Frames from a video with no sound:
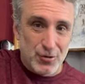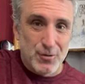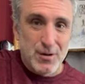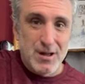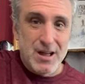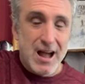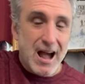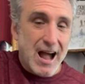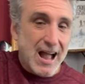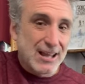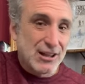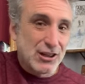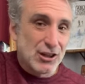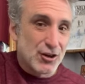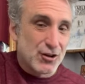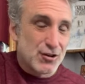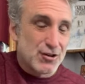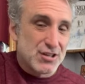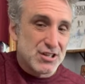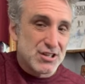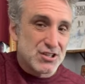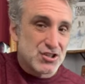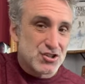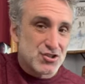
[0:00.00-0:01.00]
I learned
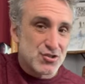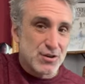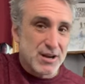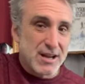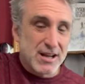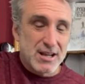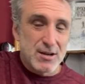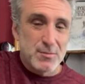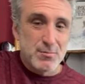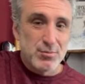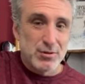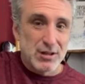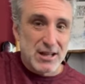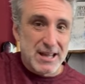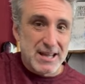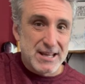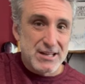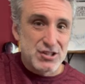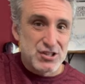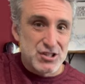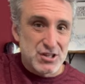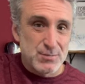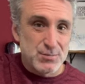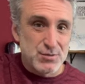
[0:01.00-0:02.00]
this trick playing
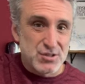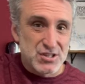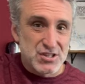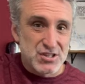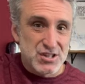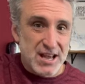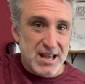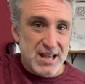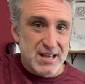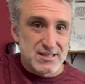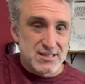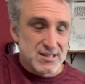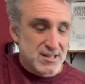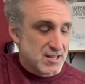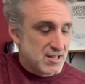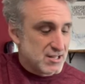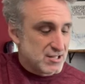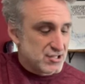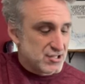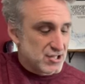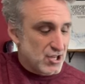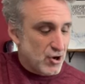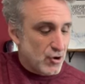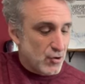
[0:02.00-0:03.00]
gypsy jazz.
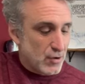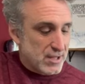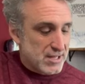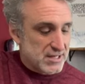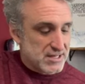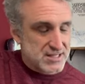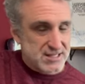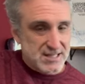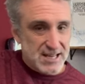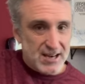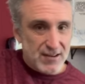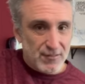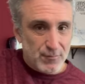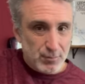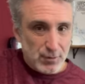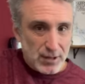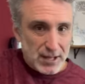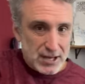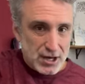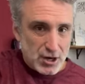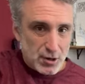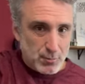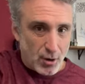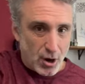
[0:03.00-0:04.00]
So instead of playing your
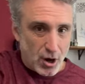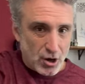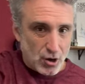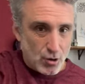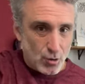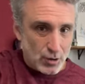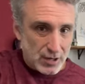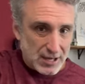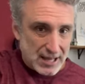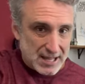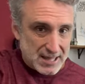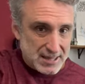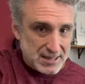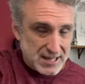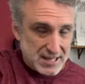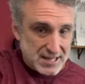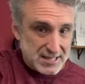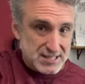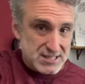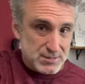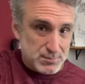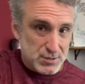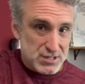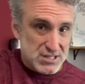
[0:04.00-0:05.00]
bar chord like this,
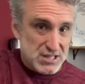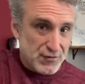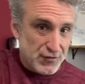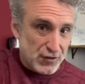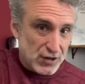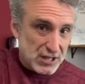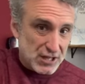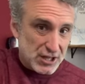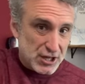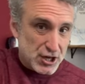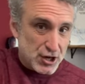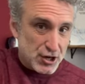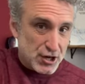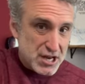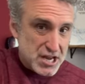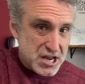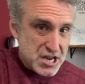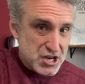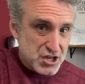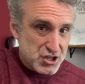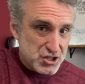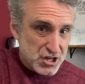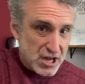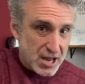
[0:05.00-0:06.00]
specifically your
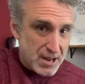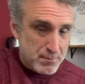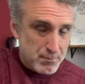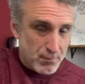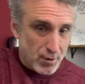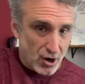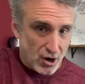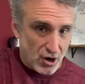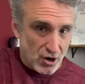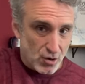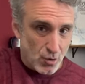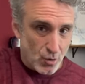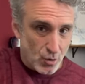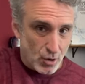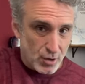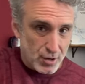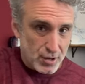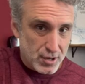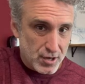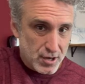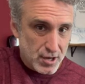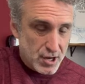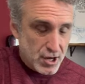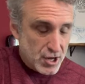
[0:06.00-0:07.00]
E-shaped bar chord,
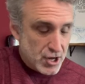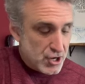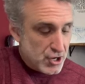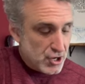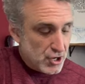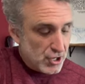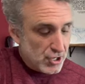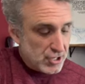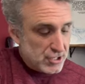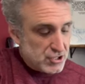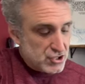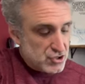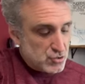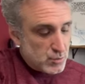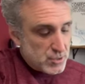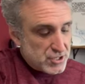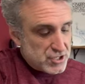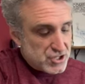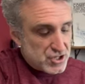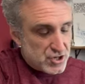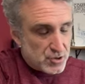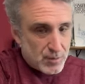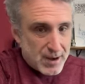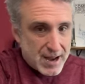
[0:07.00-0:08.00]
you're going to switch it
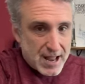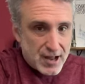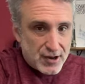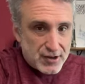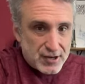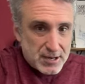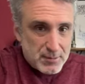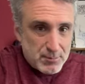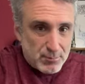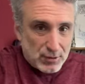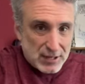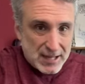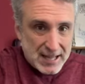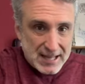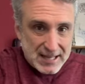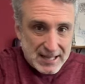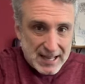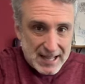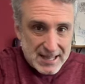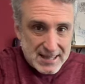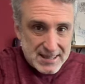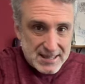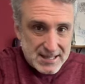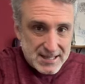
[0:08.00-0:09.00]
around and play it
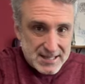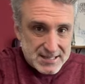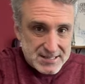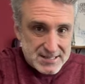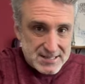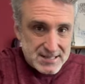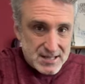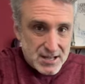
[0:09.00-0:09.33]
like this.